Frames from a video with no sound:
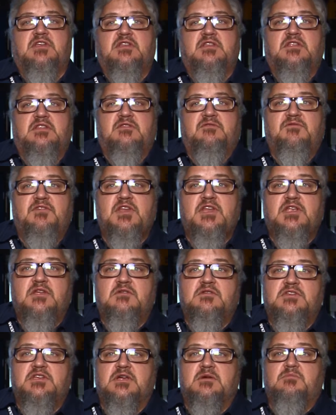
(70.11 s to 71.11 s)
And then the
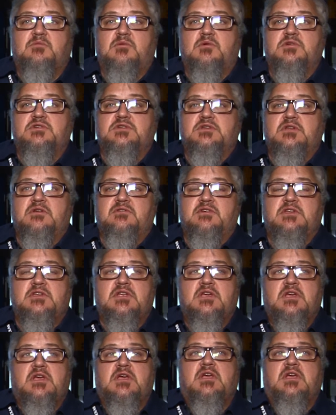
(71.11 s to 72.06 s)
video tech portion of it